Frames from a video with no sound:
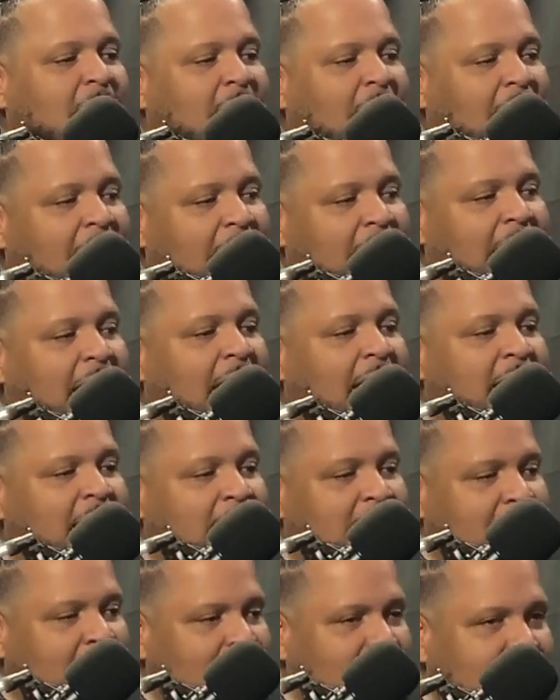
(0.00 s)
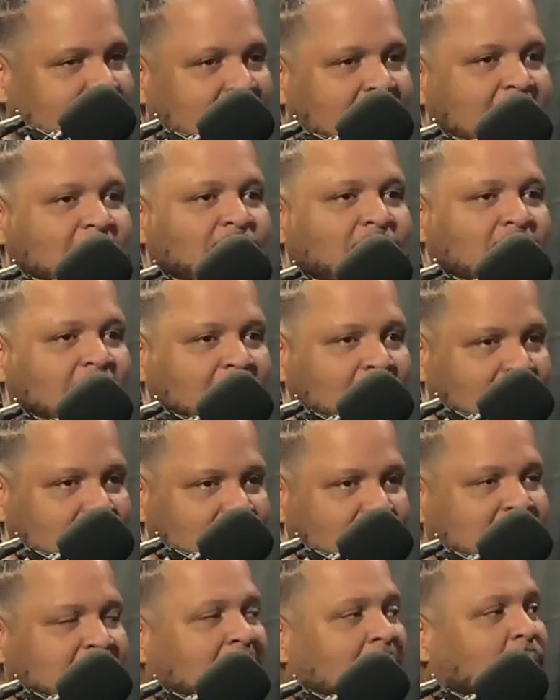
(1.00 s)
and I either got dead money,
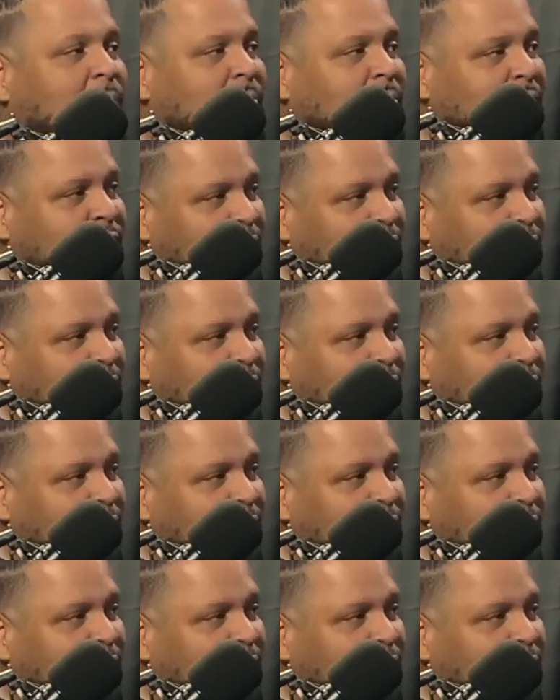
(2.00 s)
it's stopping me